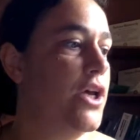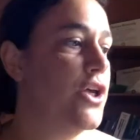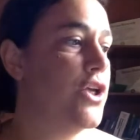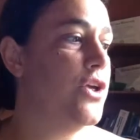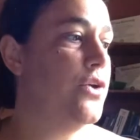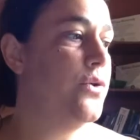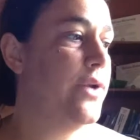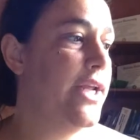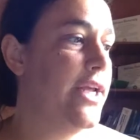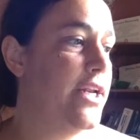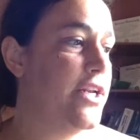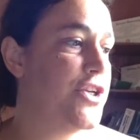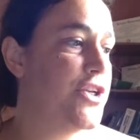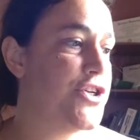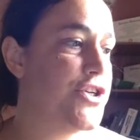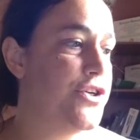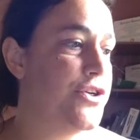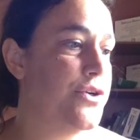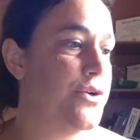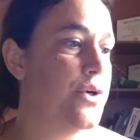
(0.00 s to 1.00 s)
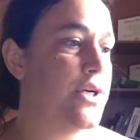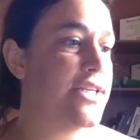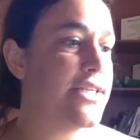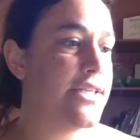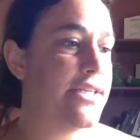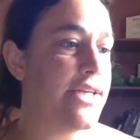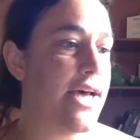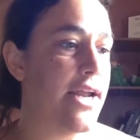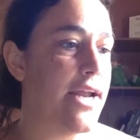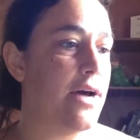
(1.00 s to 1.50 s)
you need to
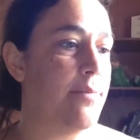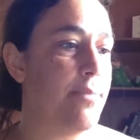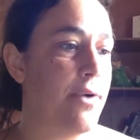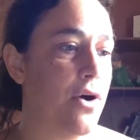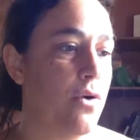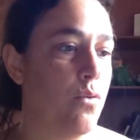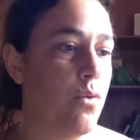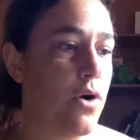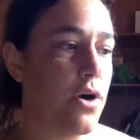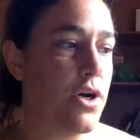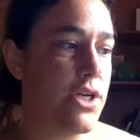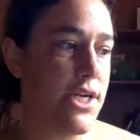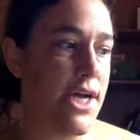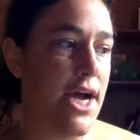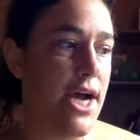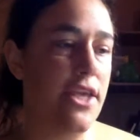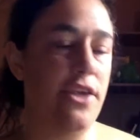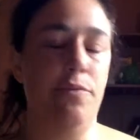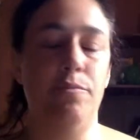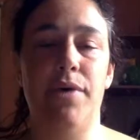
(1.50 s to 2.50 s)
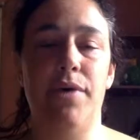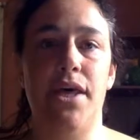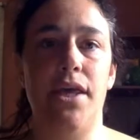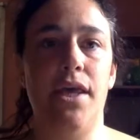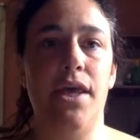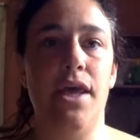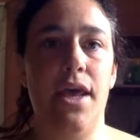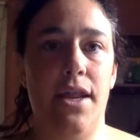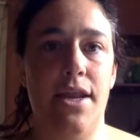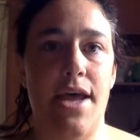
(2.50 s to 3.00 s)
set up a Word document
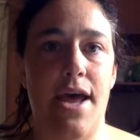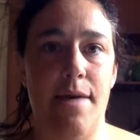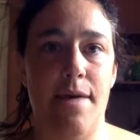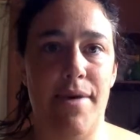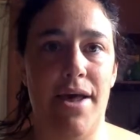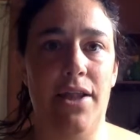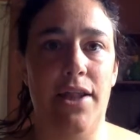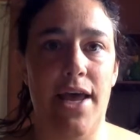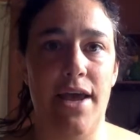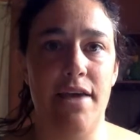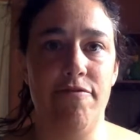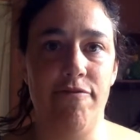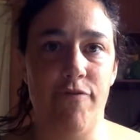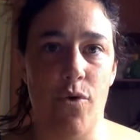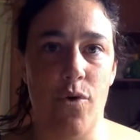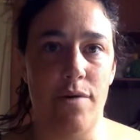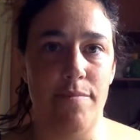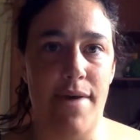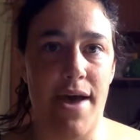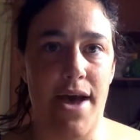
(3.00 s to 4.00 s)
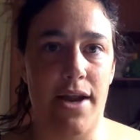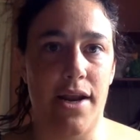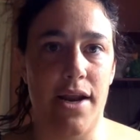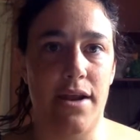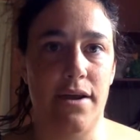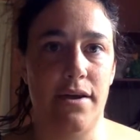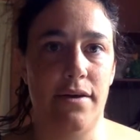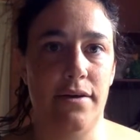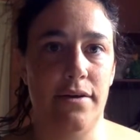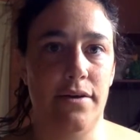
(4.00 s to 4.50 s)
in MLA formatting,
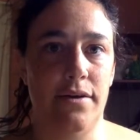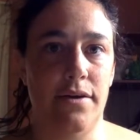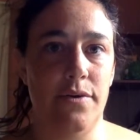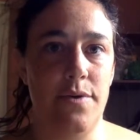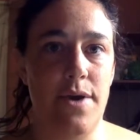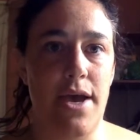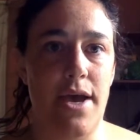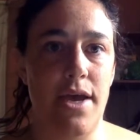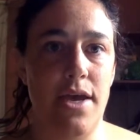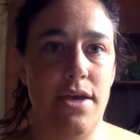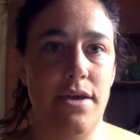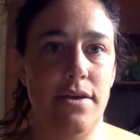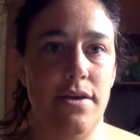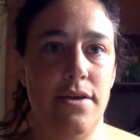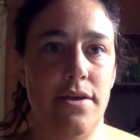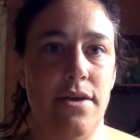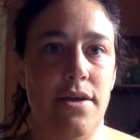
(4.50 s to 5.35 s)
okay?